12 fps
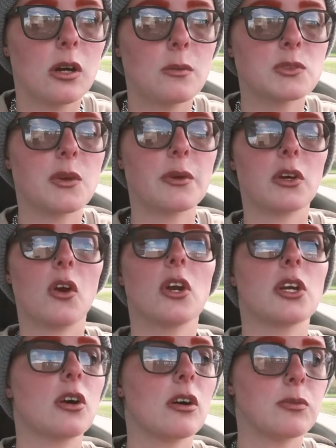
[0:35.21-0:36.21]
I was going on
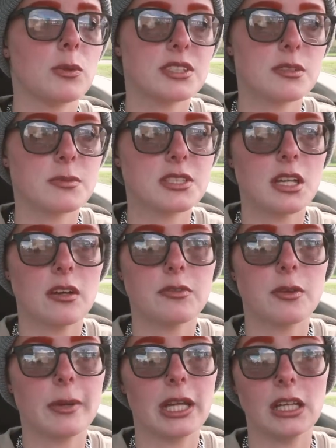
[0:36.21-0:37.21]
and off with some stuff
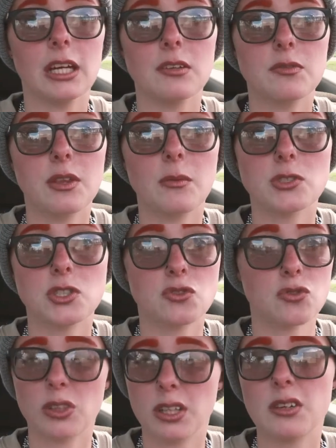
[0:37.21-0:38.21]
in my life that was
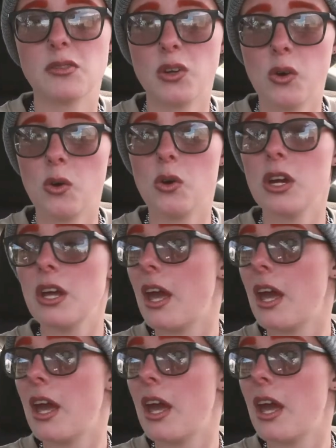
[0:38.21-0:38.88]
just really difficult.